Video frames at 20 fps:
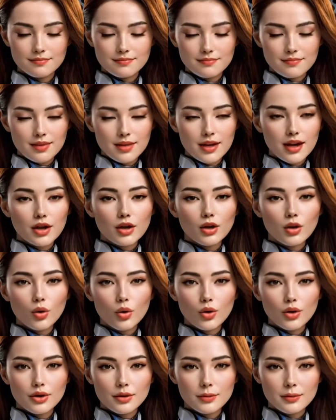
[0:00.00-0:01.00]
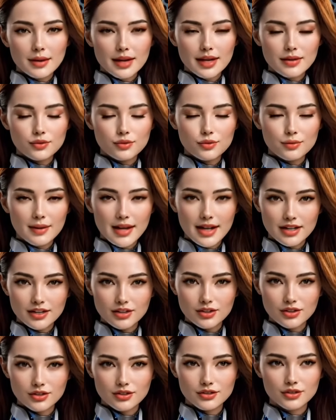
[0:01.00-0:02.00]
his rook takes mine, my
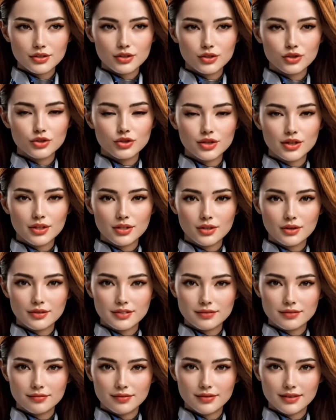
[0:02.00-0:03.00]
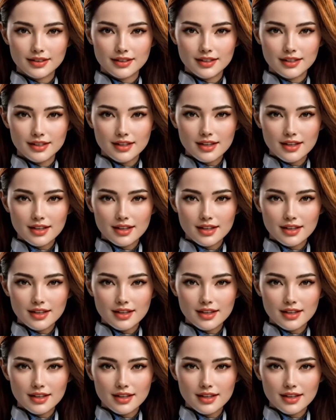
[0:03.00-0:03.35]
bishop drops back with check,